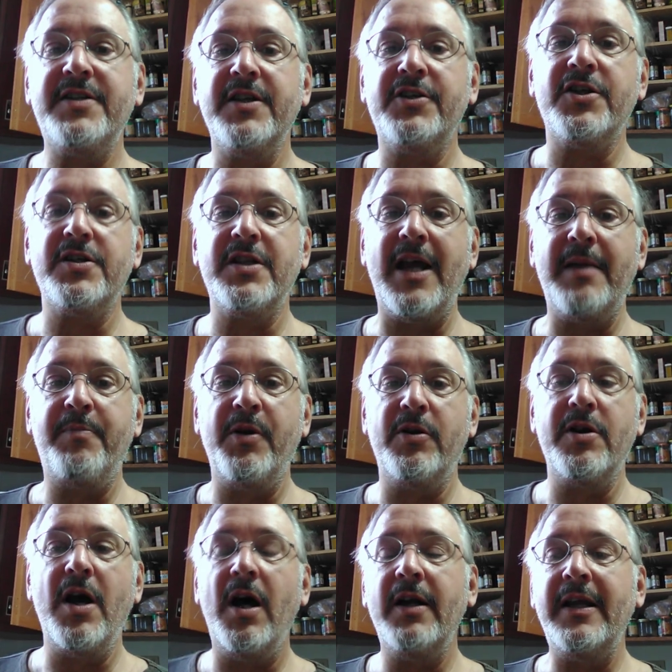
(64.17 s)
dishes like
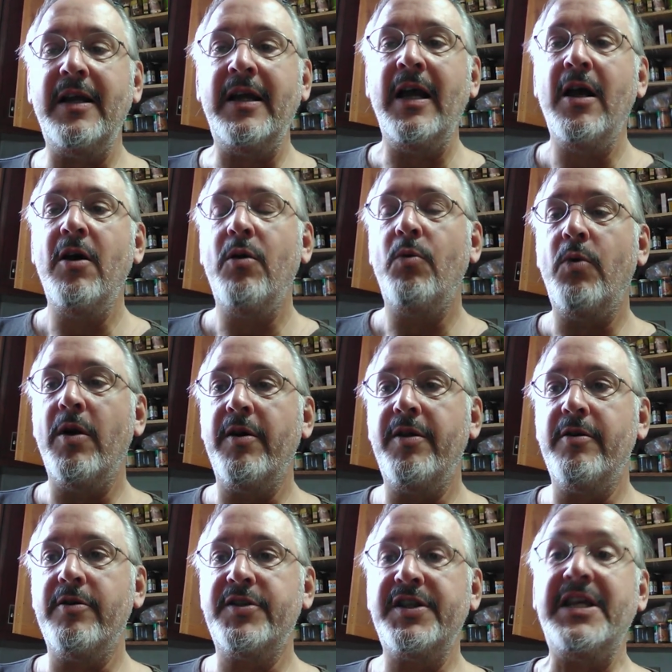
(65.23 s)
biryani where
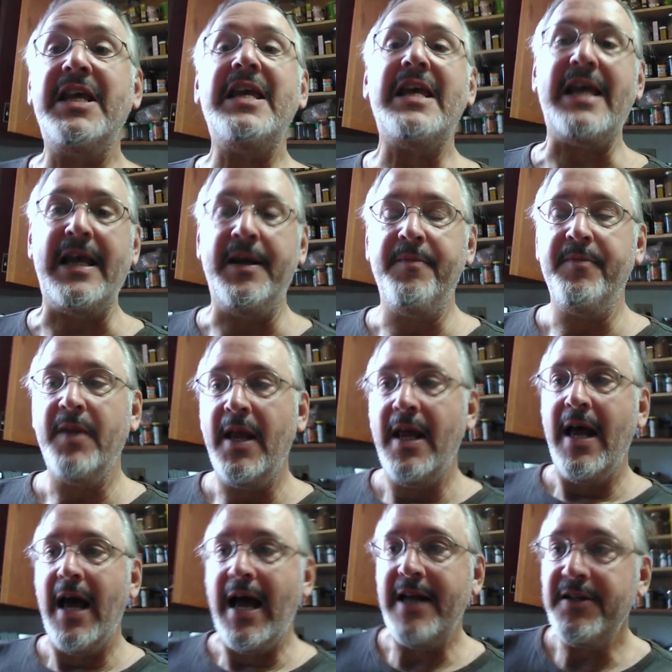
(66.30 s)
there's ghee.
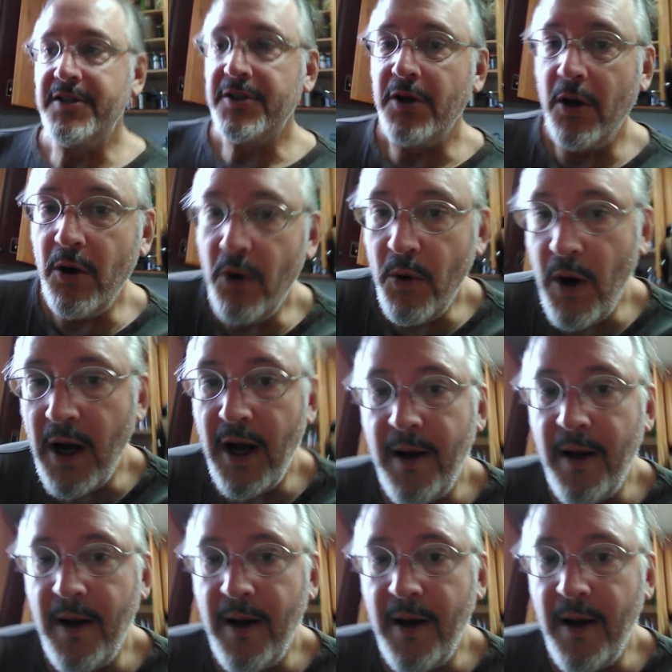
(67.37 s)
And so